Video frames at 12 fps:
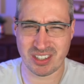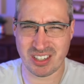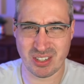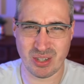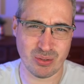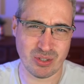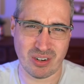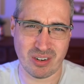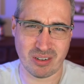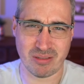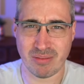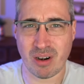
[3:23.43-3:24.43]
just because those
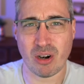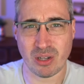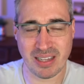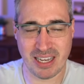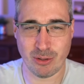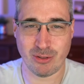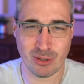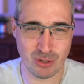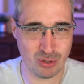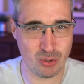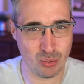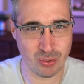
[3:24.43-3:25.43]
are our layout
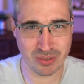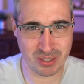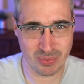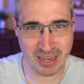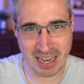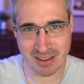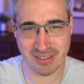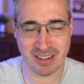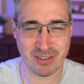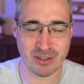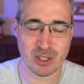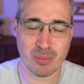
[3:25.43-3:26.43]
tools that we have
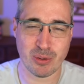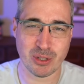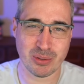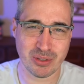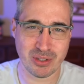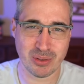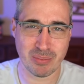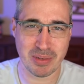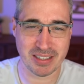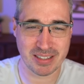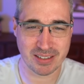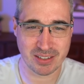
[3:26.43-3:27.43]
at our disposal. So it
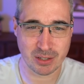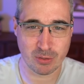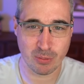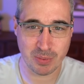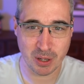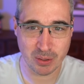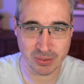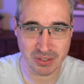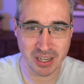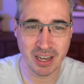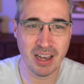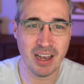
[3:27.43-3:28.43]
made sense to group
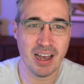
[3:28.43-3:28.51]
those.